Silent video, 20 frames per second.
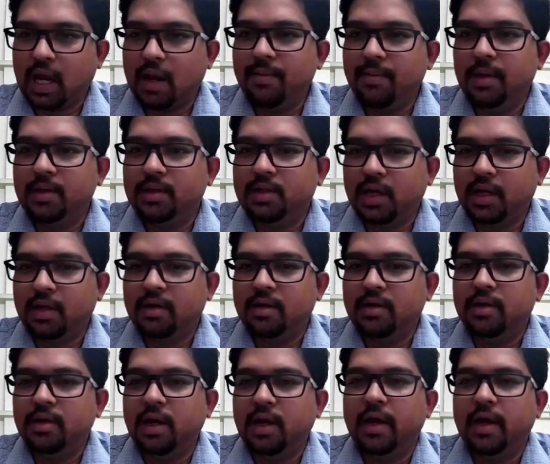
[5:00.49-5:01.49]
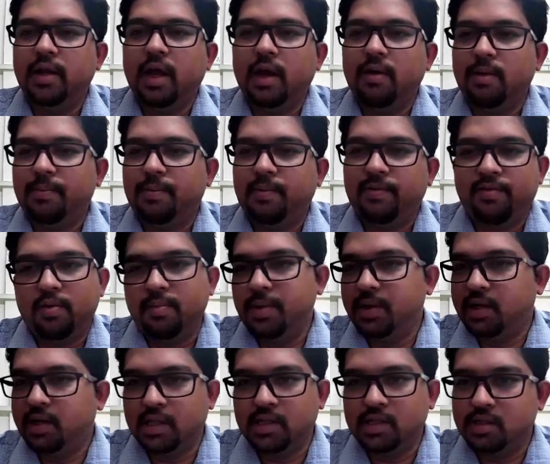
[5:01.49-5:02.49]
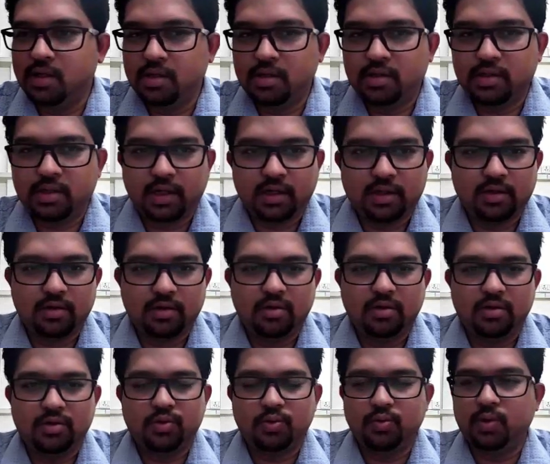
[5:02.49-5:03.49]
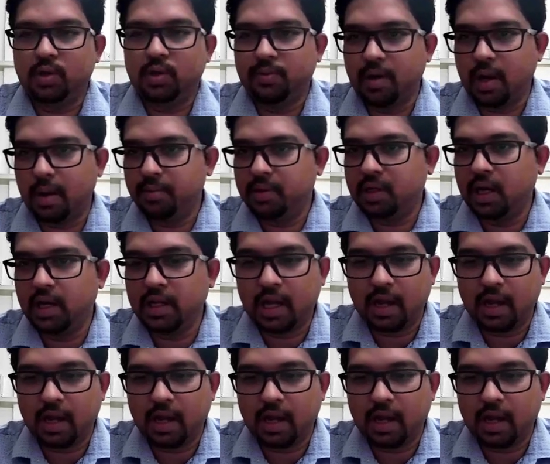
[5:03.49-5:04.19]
that I will take and I will perform a transition state. So whatever